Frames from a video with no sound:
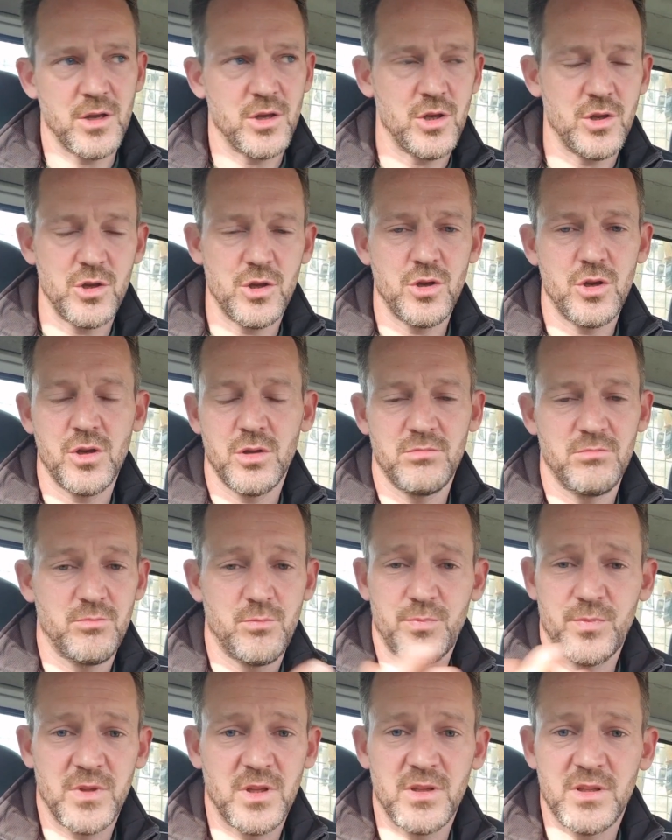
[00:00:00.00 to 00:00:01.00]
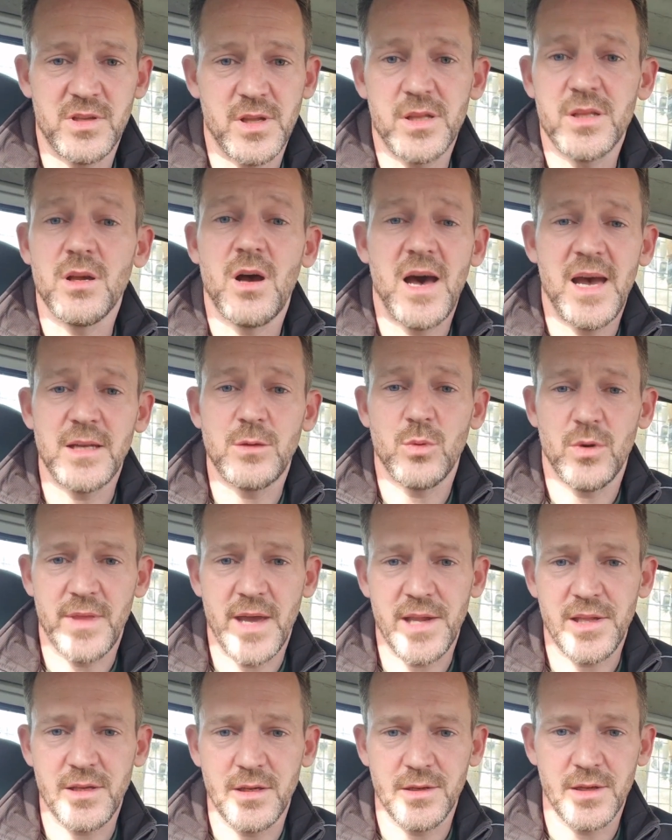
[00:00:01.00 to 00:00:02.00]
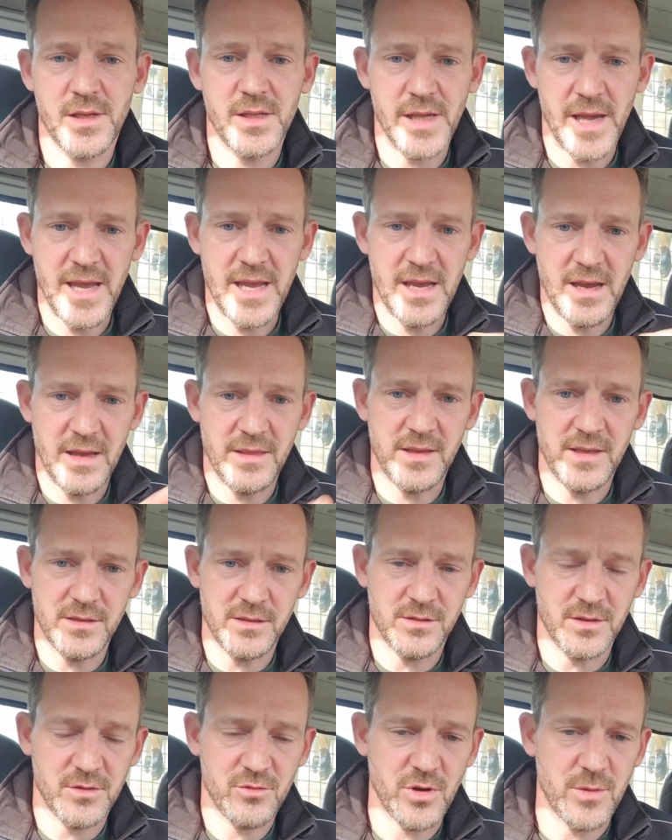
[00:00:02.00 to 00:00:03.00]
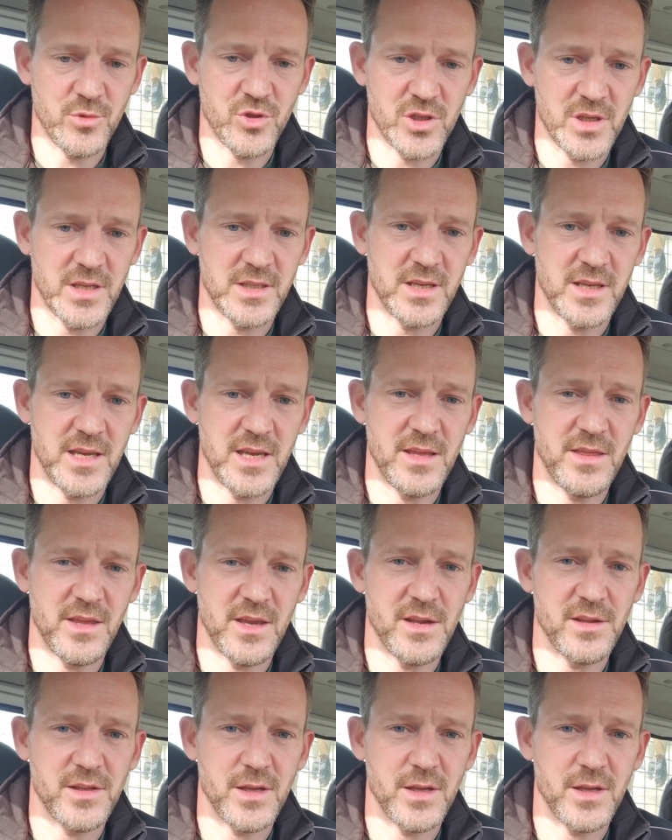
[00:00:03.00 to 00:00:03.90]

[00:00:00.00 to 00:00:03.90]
You can decide what that's going to say, and then a description underneath it.